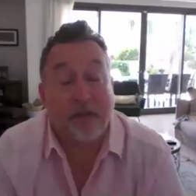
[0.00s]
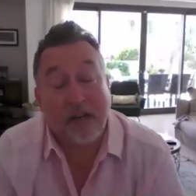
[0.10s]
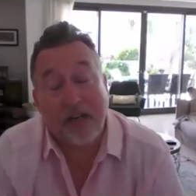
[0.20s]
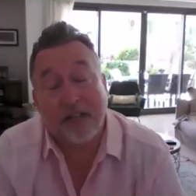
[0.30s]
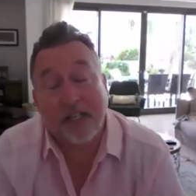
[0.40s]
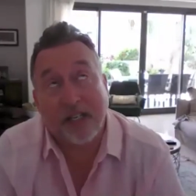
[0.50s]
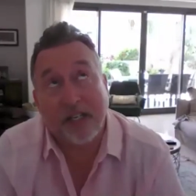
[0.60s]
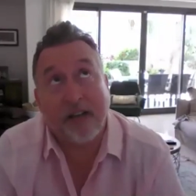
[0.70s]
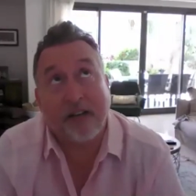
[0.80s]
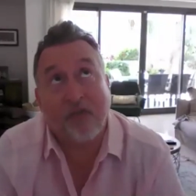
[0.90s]
in the sense that
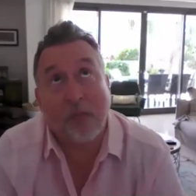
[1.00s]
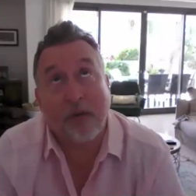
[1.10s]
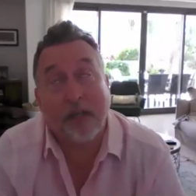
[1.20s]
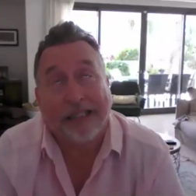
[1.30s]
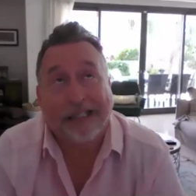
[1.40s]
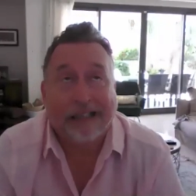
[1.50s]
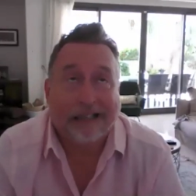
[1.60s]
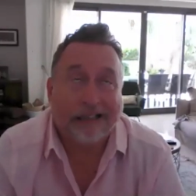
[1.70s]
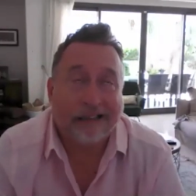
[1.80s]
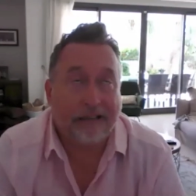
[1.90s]
you have to form a,
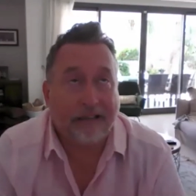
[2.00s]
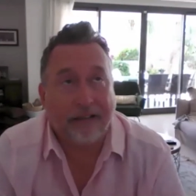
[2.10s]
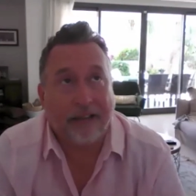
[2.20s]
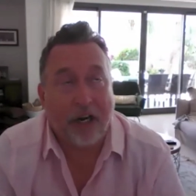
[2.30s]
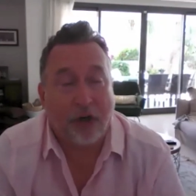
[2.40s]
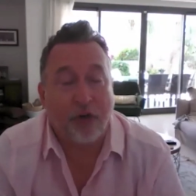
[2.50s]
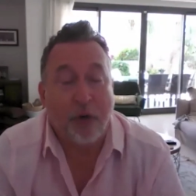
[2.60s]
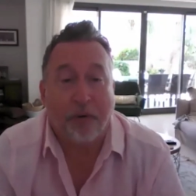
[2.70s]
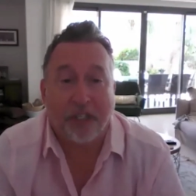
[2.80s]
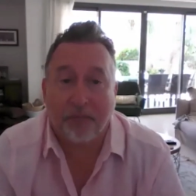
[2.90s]
a
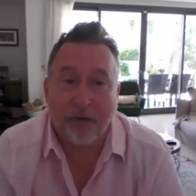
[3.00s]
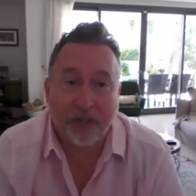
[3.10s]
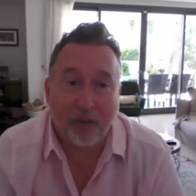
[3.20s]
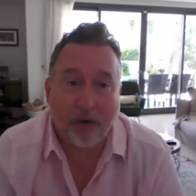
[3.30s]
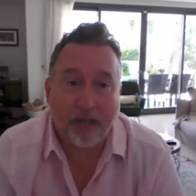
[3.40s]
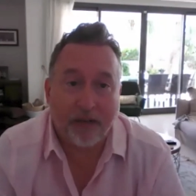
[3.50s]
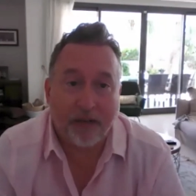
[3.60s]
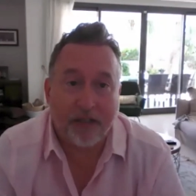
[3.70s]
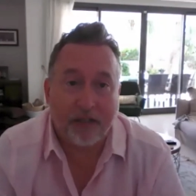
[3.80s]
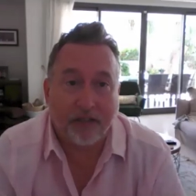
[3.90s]
group, I suppose, in a way, don't
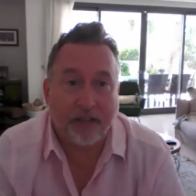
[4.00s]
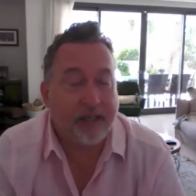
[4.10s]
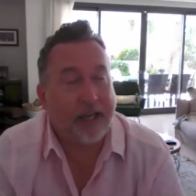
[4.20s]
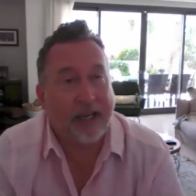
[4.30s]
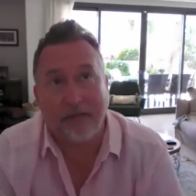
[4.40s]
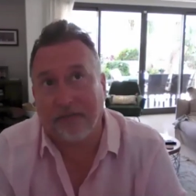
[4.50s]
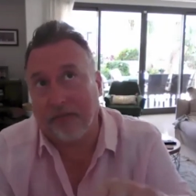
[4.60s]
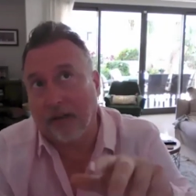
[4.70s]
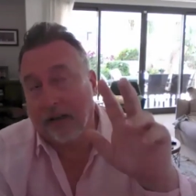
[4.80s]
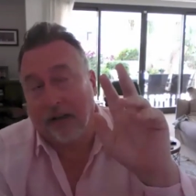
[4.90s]
you, to, to then have
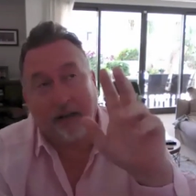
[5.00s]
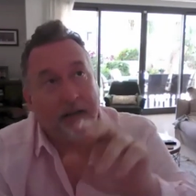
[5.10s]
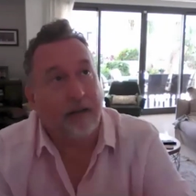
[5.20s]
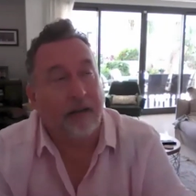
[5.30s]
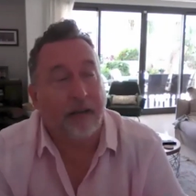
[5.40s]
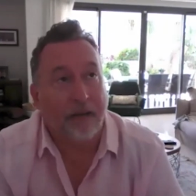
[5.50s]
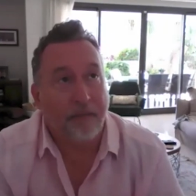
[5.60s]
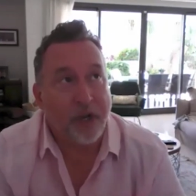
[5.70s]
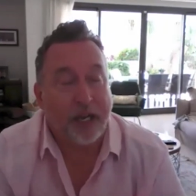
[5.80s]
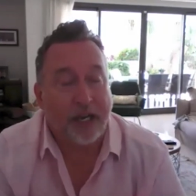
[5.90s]
um,
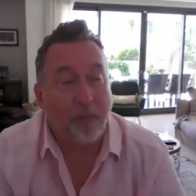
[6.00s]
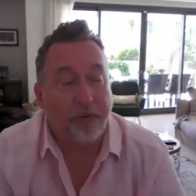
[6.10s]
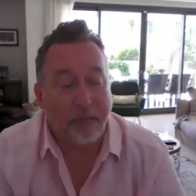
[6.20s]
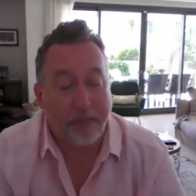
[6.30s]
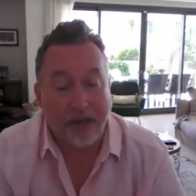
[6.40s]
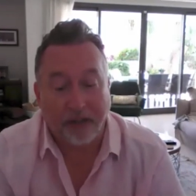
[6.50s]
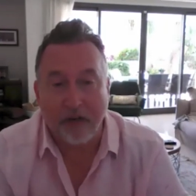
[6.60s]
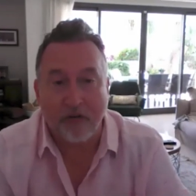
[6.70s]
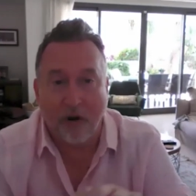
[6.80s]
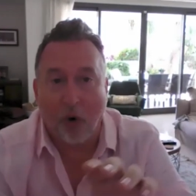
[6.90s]
the UK company being the
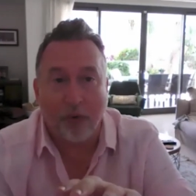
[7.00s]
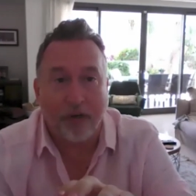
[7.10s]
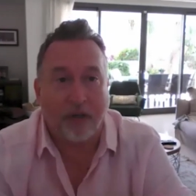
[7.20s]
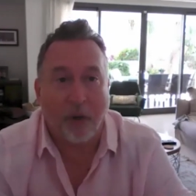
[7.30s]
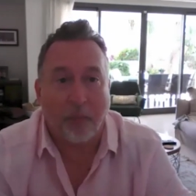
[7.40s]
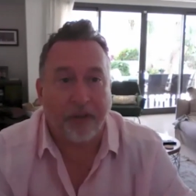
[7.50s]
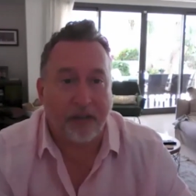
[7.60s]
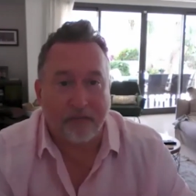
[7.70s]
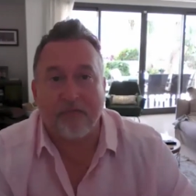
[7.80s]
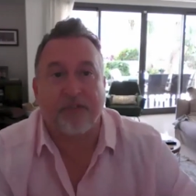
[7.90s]
new holding company,
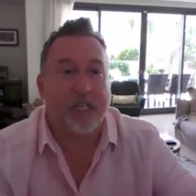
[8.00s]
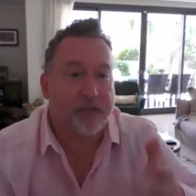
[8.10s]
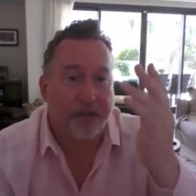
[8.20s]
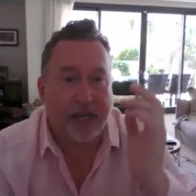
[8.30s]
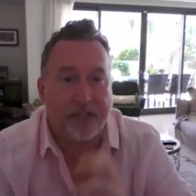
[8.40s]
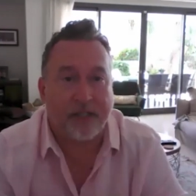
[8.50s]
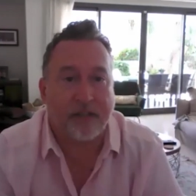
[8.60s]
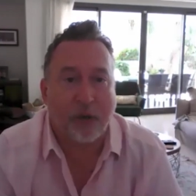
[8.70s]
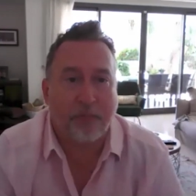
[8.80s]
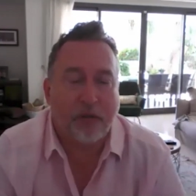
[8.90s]
then transfer the assets
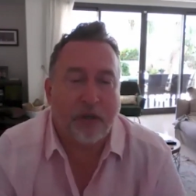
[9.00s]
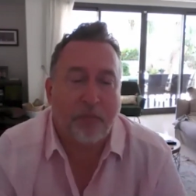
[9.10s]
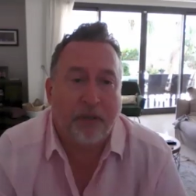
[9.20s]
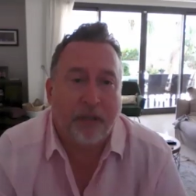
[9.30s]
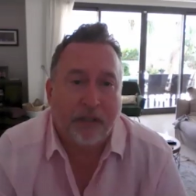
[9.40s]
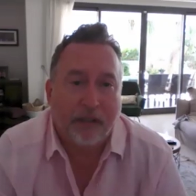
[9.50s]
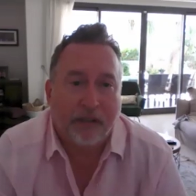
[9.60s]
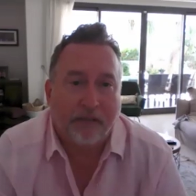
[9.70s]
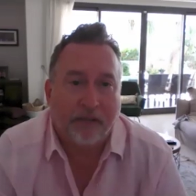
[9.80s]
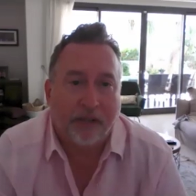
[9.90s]
up, up,
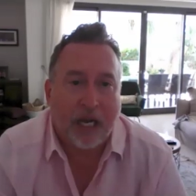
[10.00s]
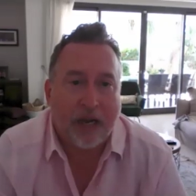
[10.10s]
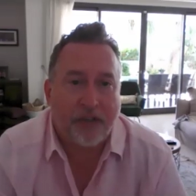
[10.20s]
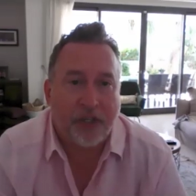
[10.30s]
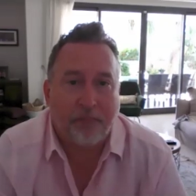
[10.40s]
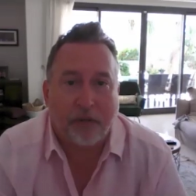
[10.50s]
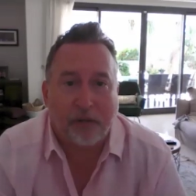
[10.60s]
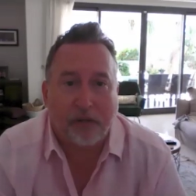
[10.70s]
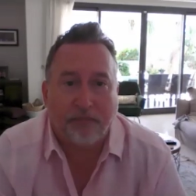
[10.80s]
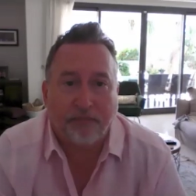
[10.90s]
hive it up, or